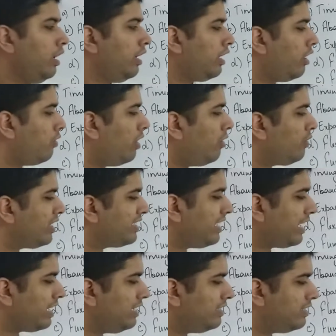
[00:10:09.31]
Now, how
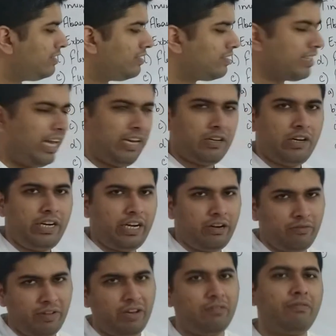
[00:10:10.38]
exactly this is calculated,
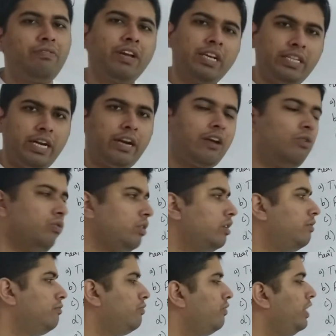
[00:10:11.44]
we'll figure that out.
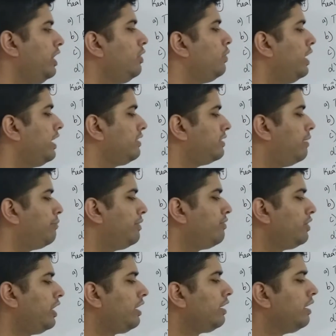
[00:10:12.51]
We'll do an example for
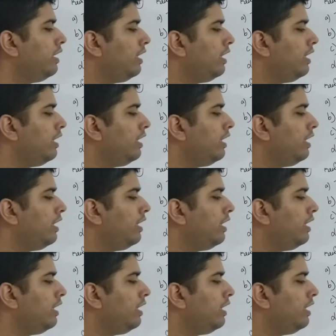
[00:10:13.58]
that.